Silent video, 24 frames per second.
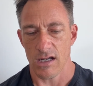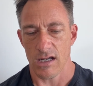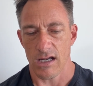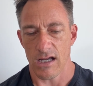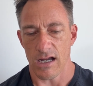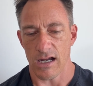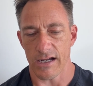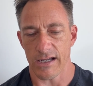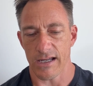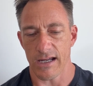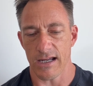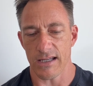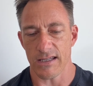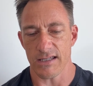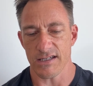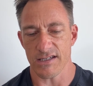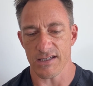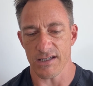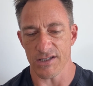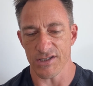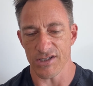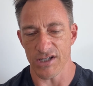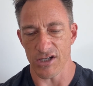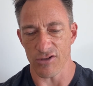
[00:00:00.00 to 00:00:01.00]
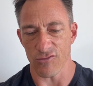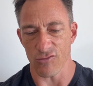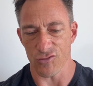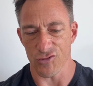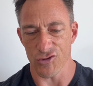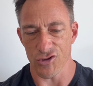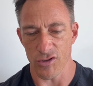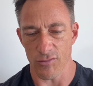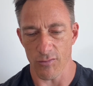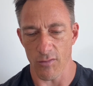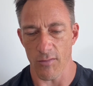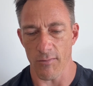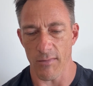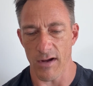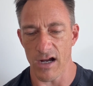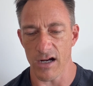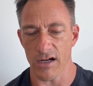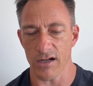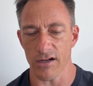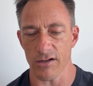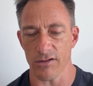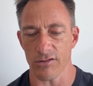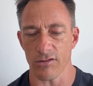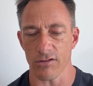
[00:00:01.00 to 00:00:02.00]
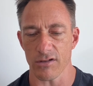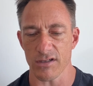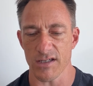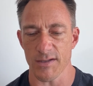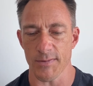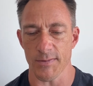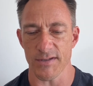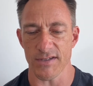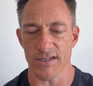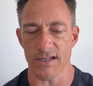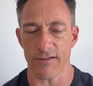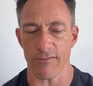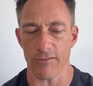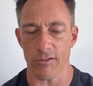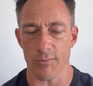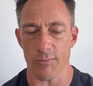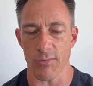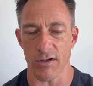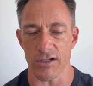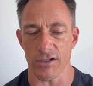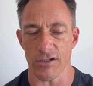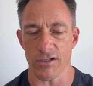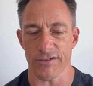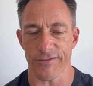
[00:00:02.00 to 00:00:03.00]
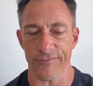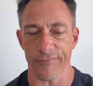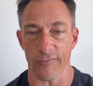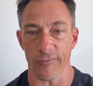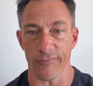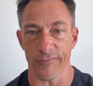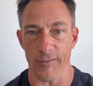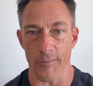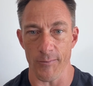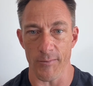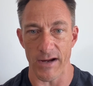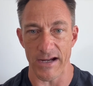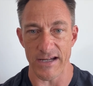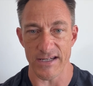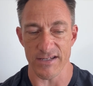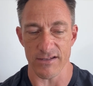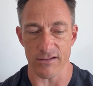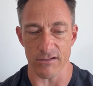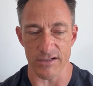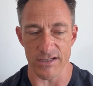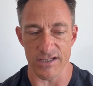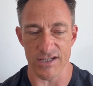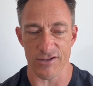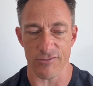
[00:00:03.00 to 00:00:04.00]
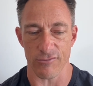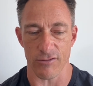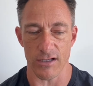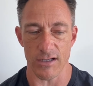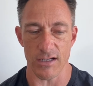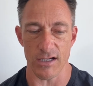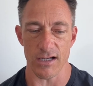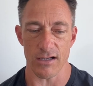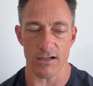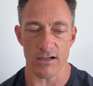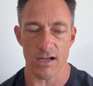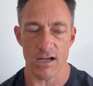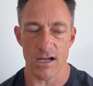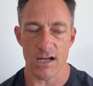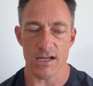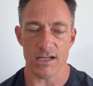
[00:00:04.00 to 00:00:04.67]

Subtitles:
Okay, this is a general tumour marker, non-specific but useful for baseline screening.